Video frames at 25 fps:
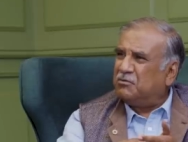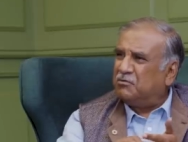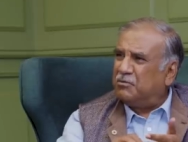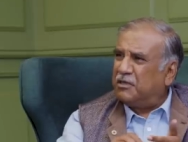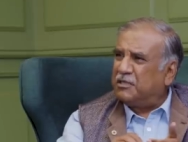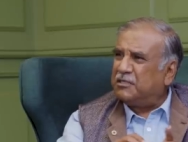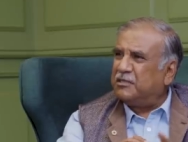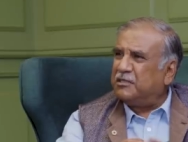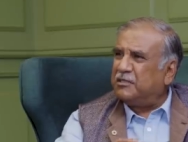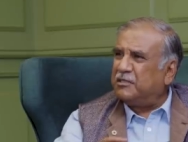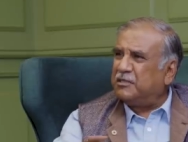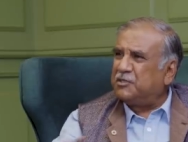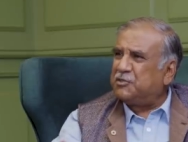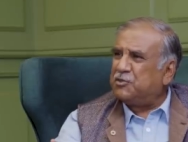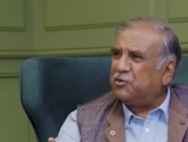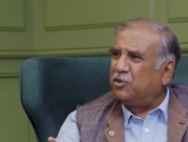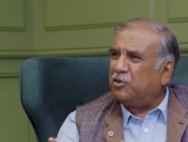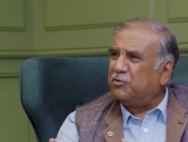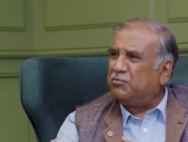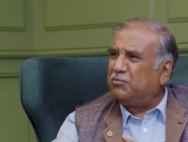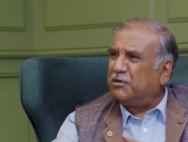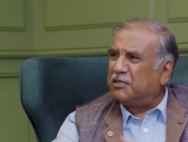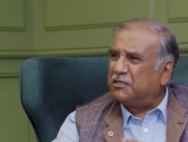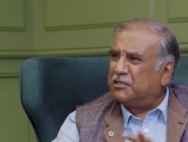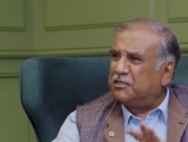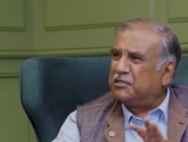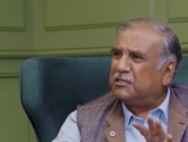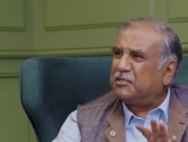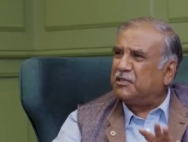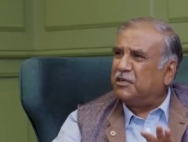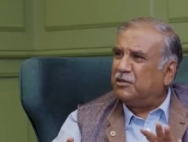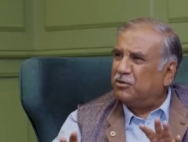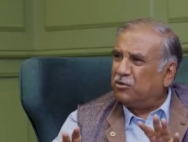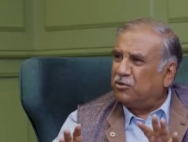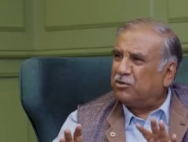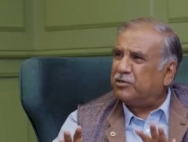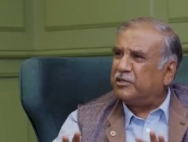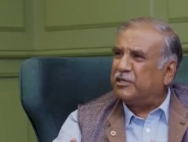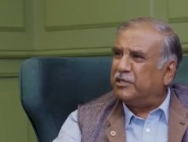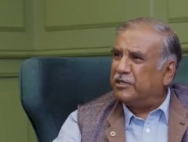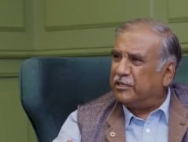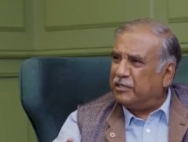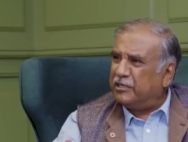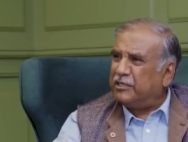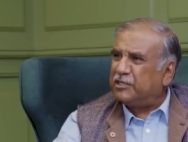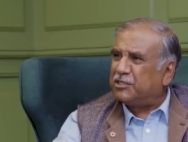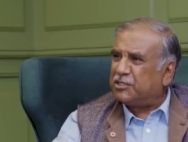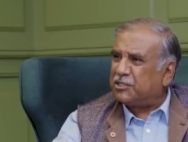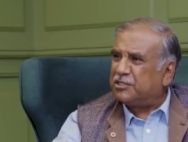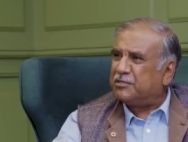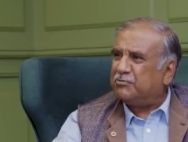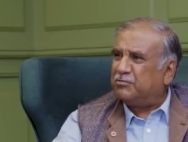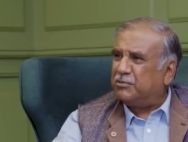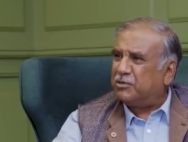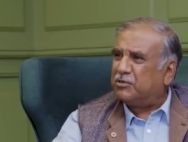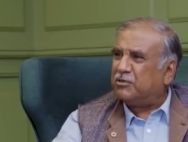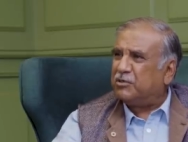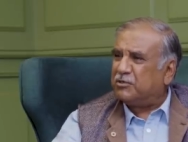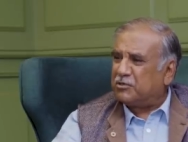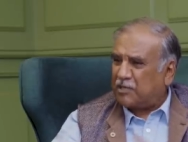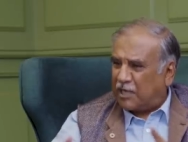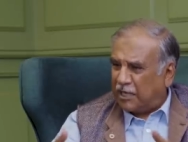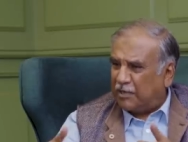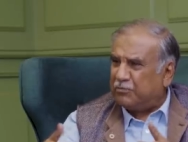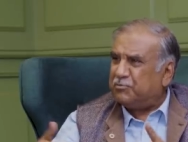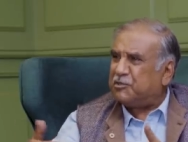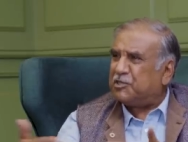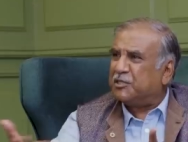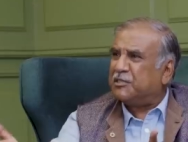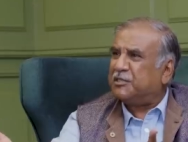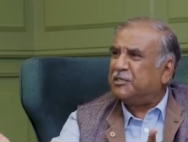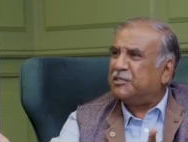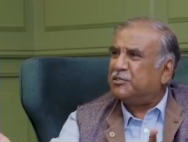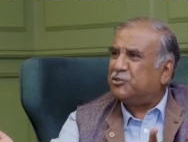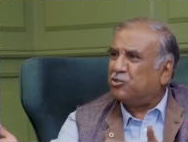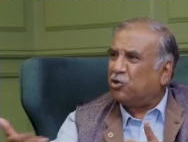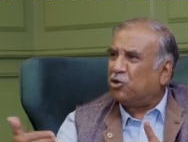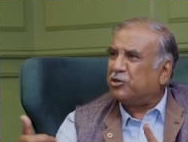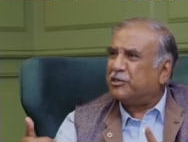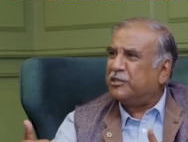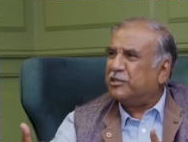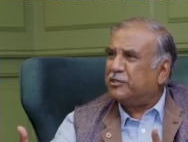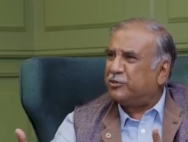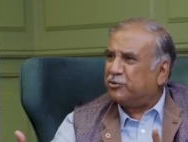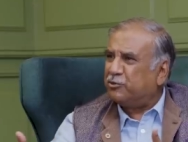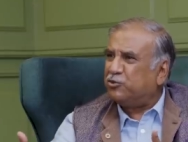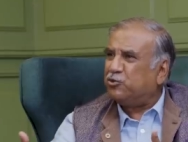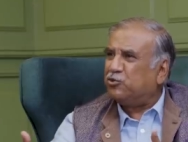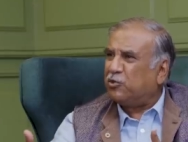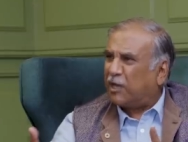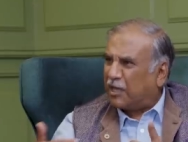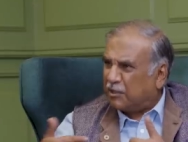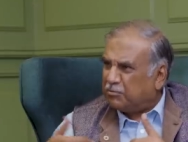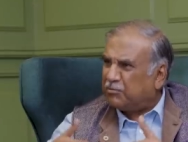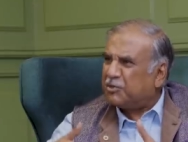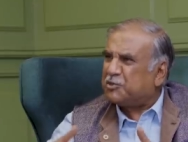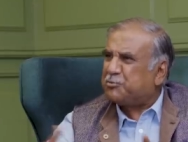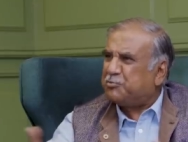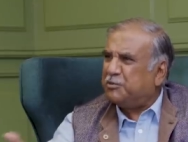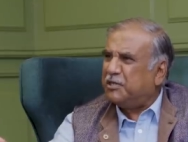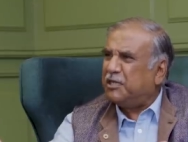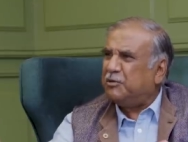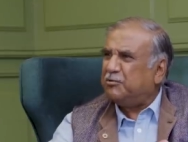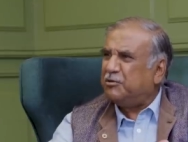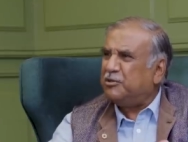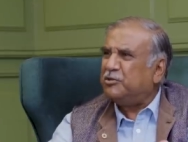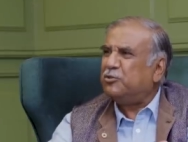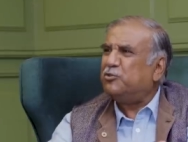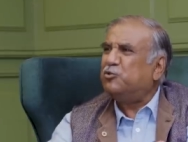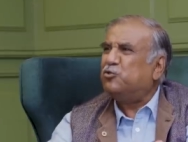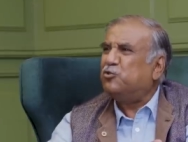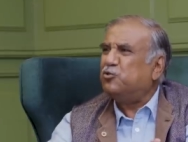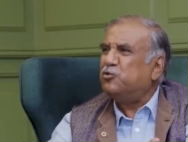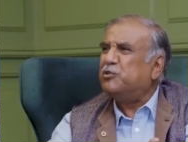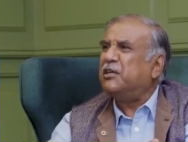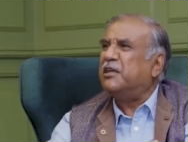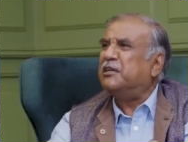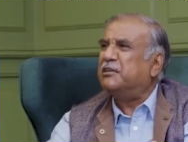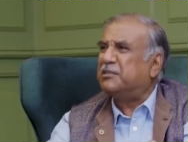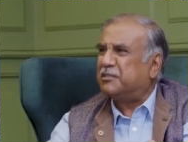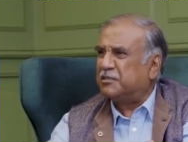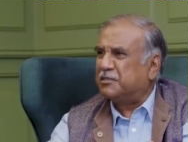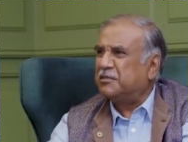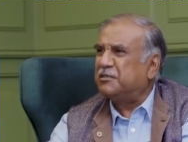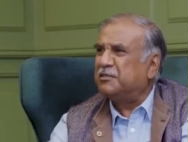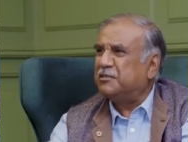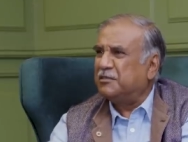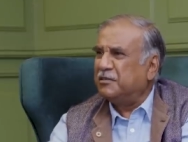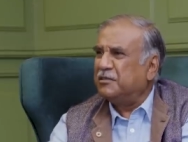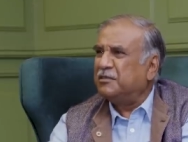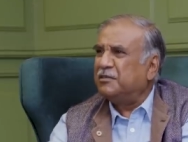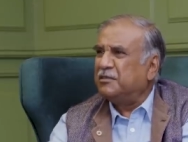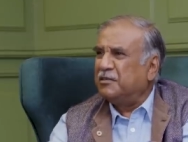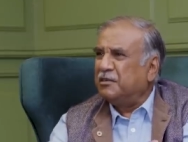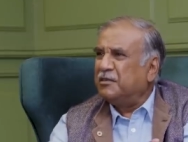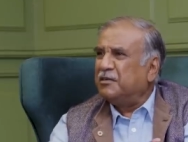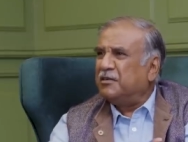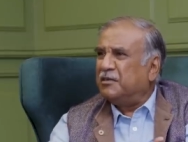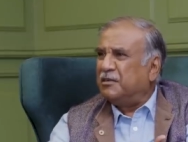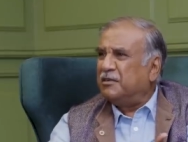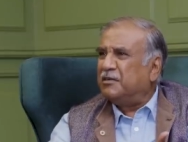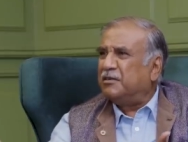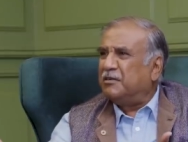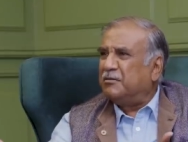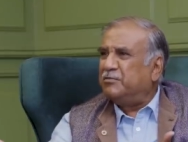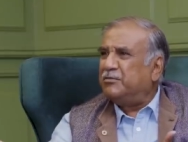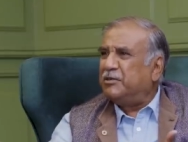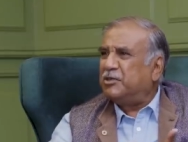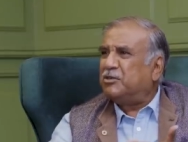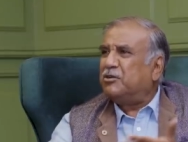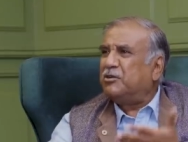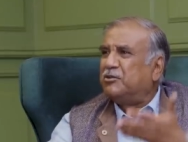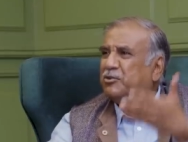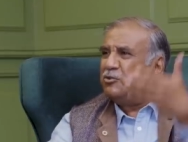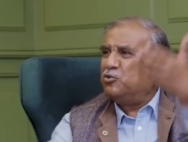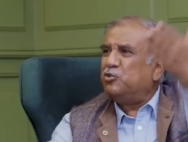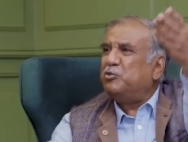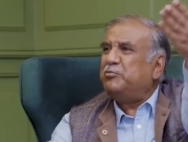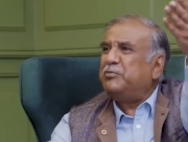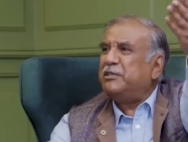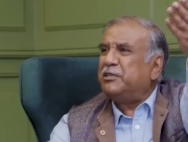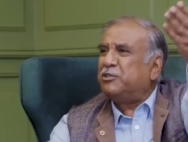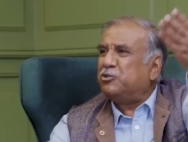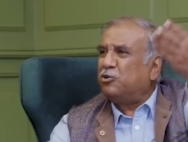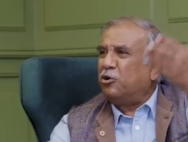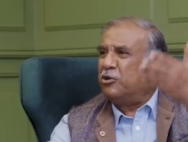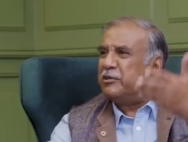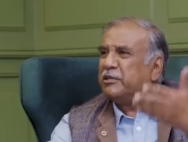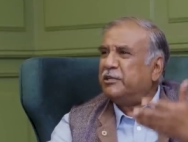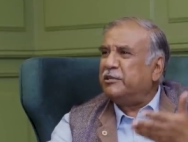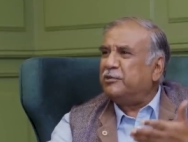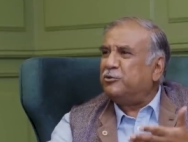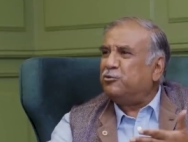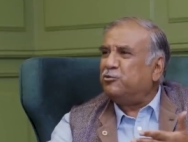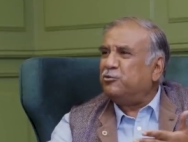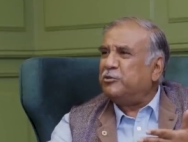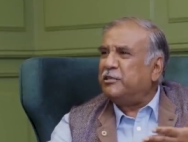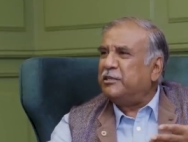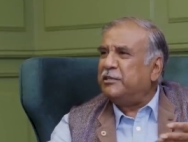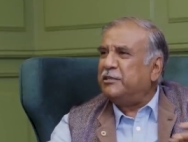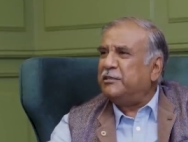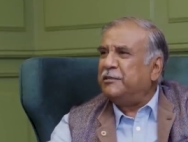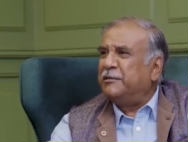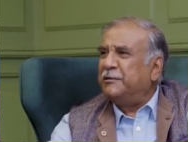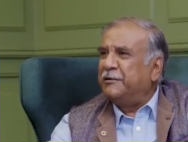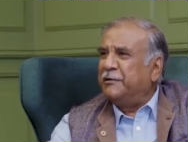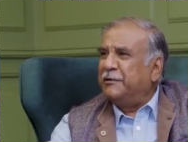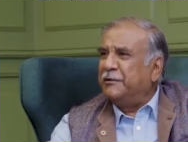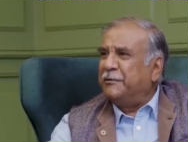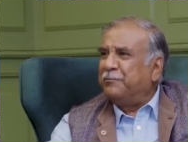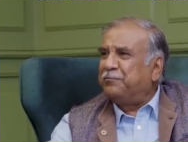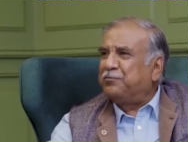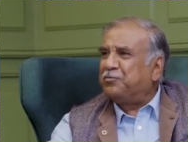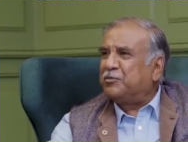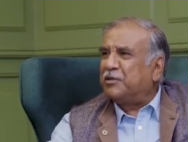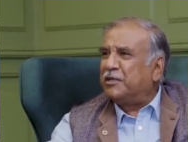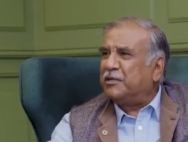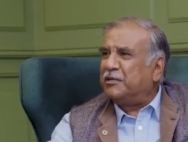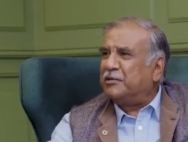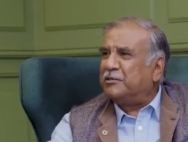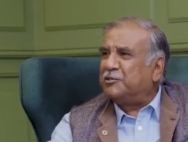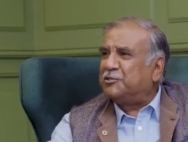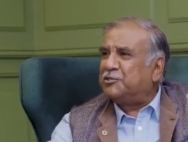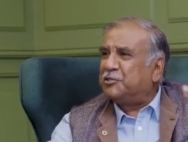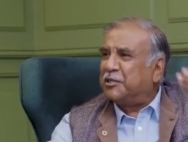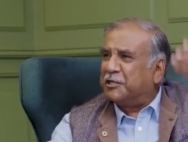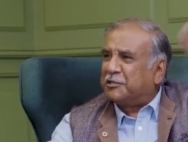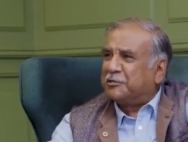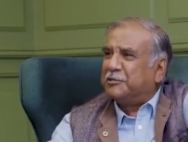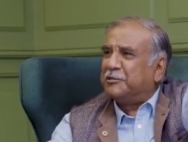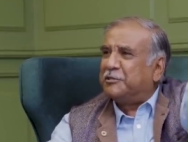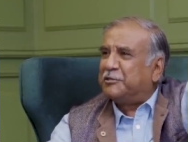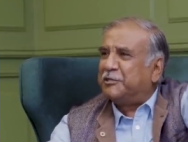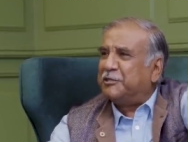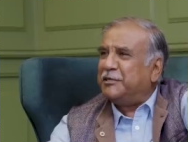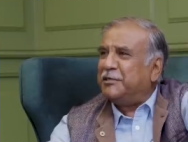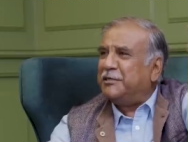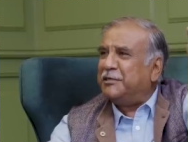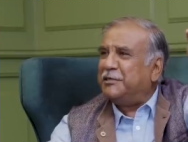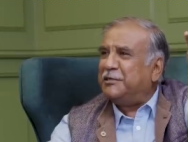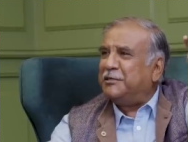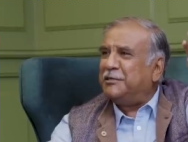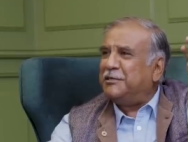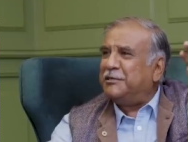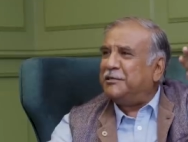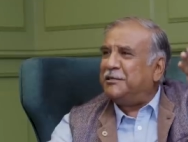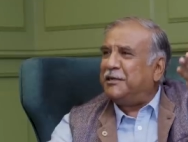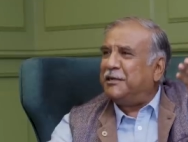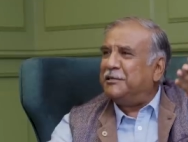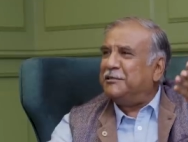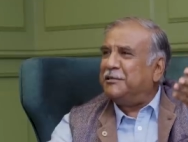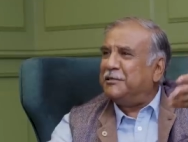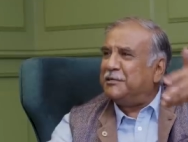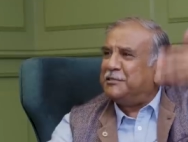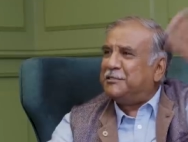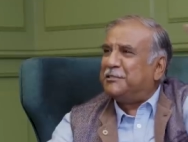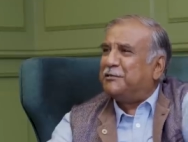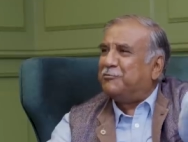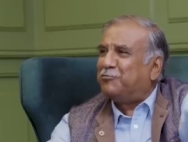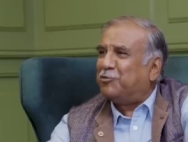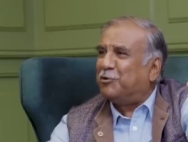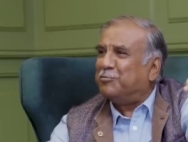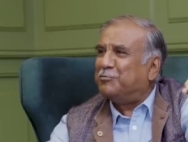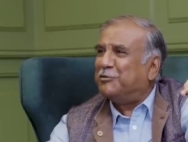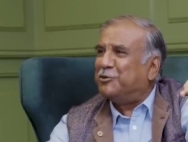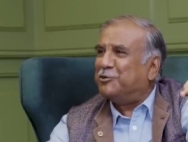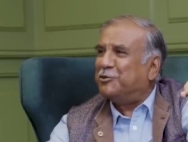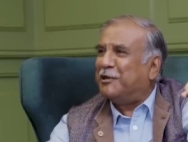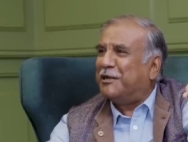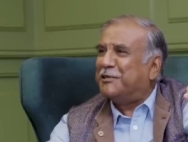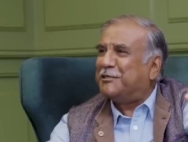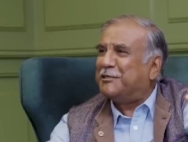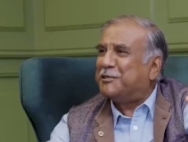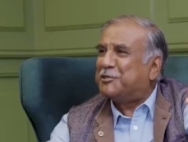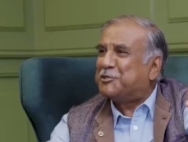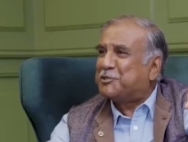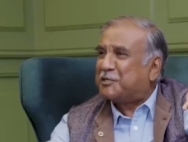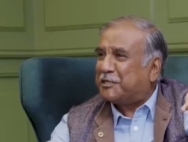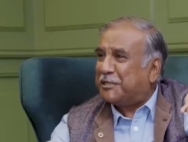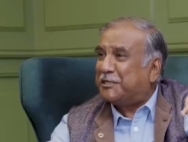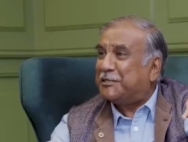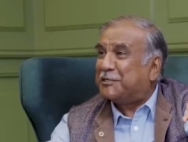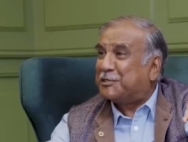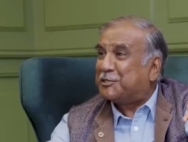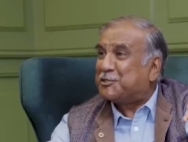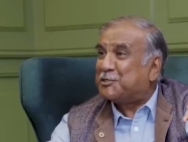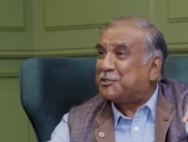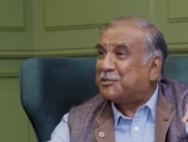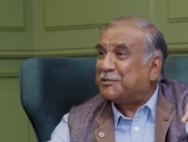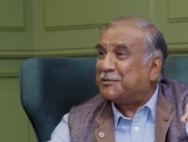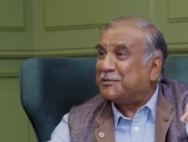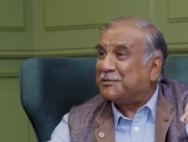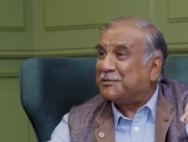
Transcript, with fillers: whether it's your mother tongue or English, because I'm sitting talking to you. I must be able to do that, because you will be talking to the Secretary Energy from the United States.